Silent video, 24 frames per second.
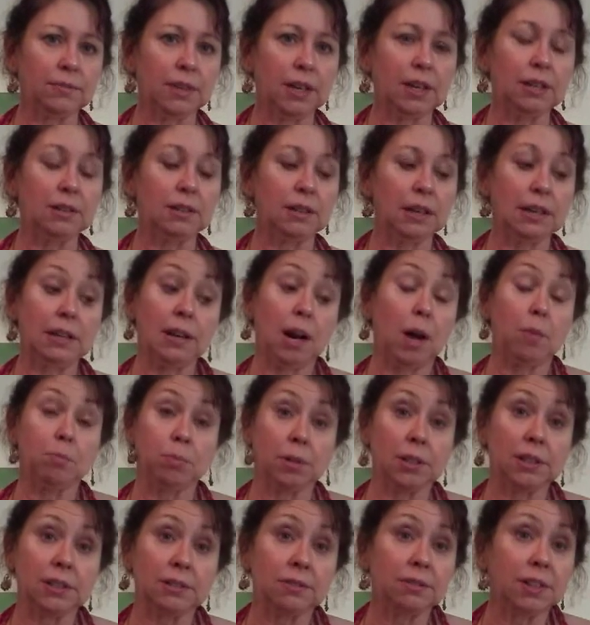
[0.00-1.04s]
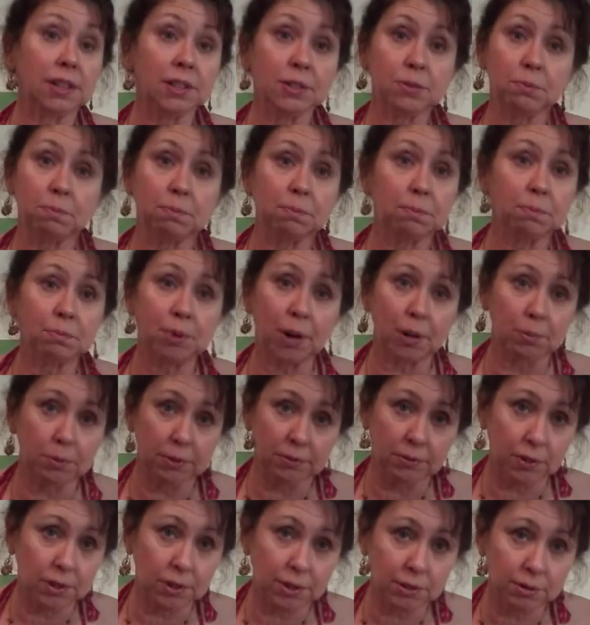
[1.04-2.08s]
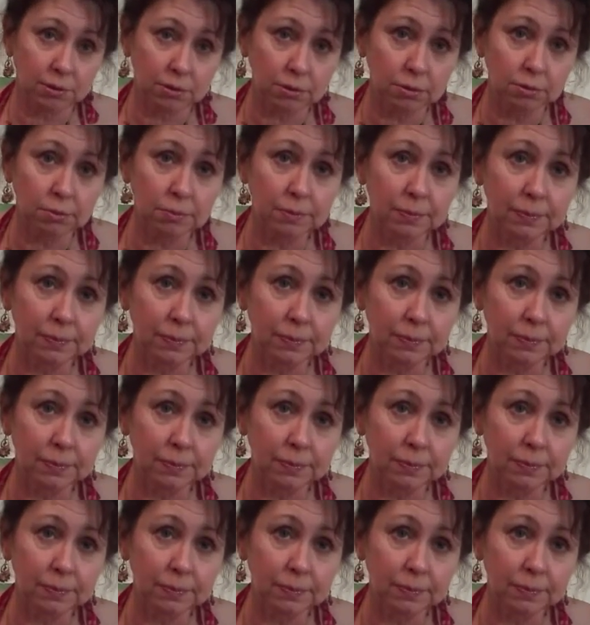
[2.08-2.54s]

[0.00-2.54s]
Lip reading: And I believe that's probably very true.